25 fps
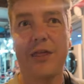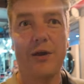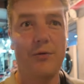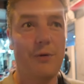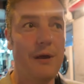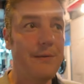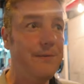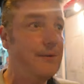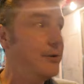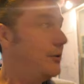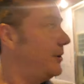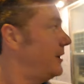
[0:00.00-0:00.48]
So
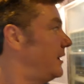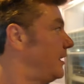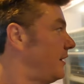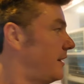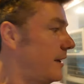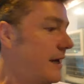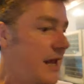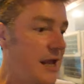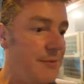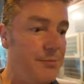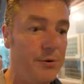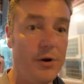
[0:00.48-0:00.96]
if you're in
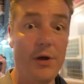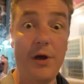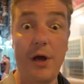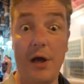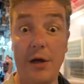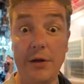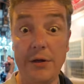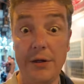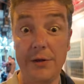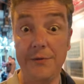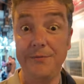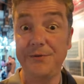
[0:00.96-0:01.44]
this
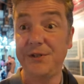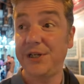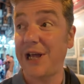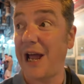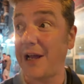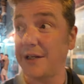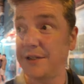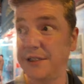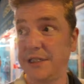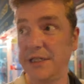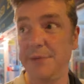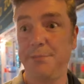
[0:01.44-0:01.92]
neighbourhood of
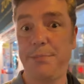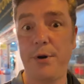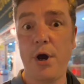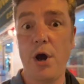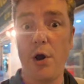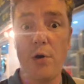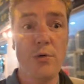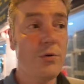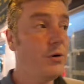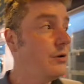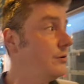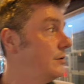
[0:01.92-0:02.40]
Sham Shui
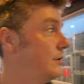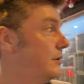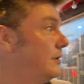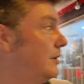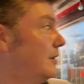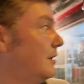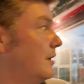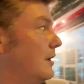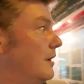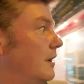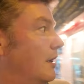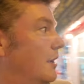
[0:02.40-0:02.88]
Po,
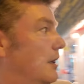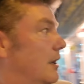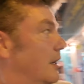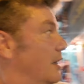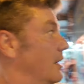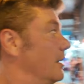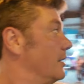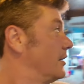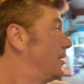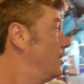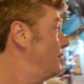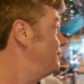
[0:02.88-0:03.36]

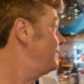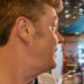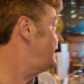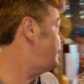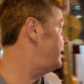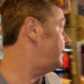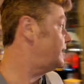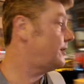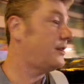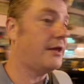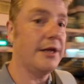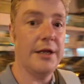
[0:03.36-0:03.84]
come
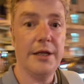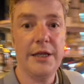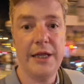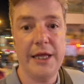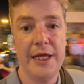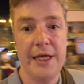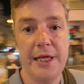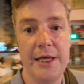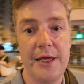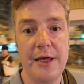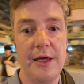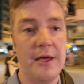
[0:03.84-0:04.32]
here to
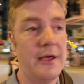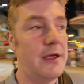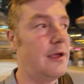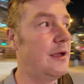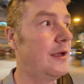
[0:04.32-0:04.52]
the